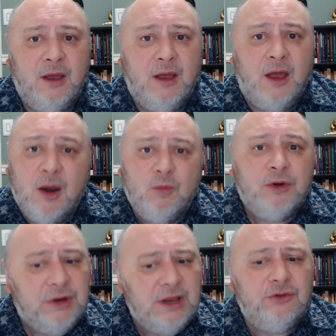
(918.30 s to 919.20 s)
And
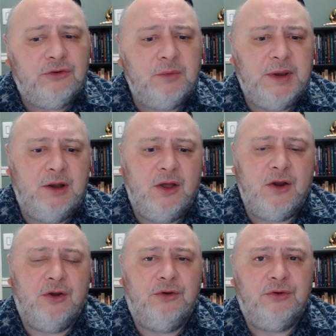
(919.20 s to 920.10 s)
what needs to be
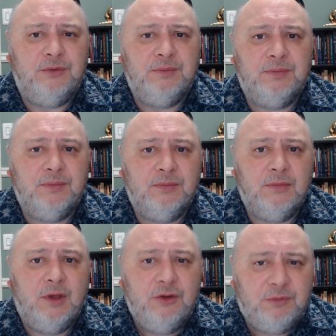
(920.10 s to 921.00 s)
learned
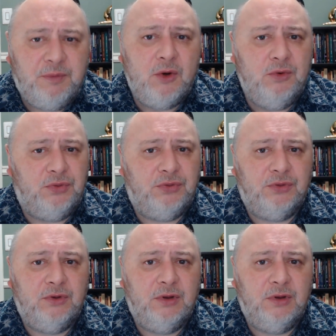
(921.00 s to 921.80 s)
is both